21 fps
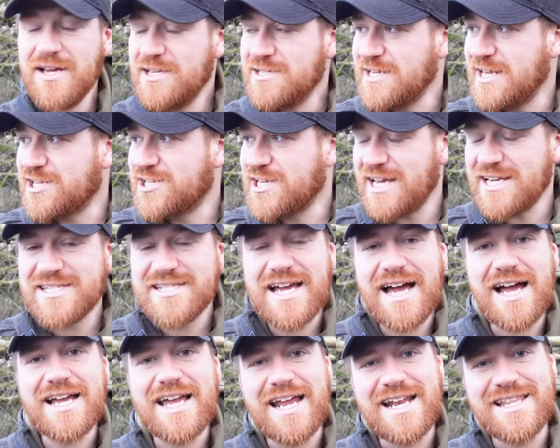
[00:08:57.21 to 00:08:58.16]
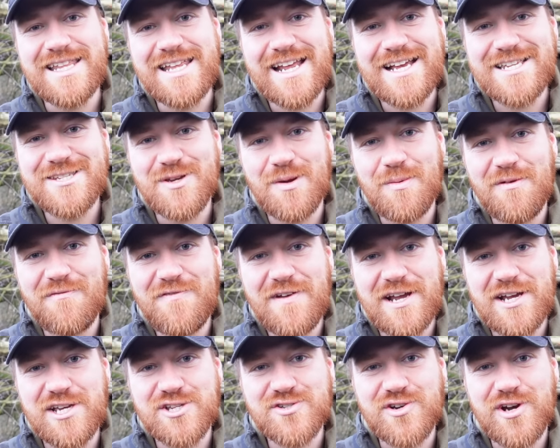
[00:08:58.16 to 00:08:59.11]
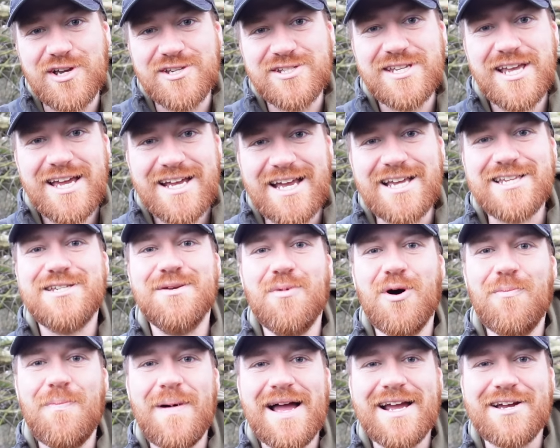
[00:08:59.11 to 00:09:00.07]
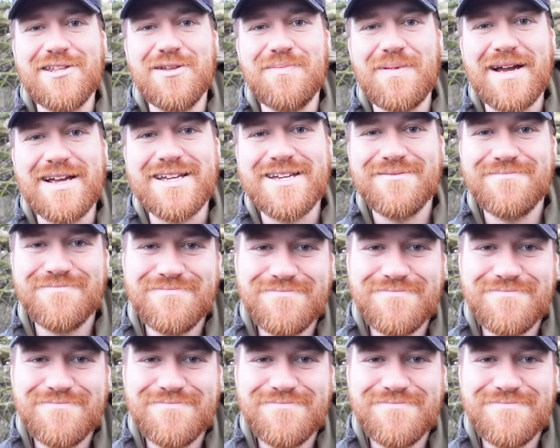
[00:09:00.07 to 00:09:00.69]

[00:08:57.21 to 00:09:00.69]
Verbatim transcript: So let's cast out again in the next swim, and fingers crossed, get some more bite on the bank.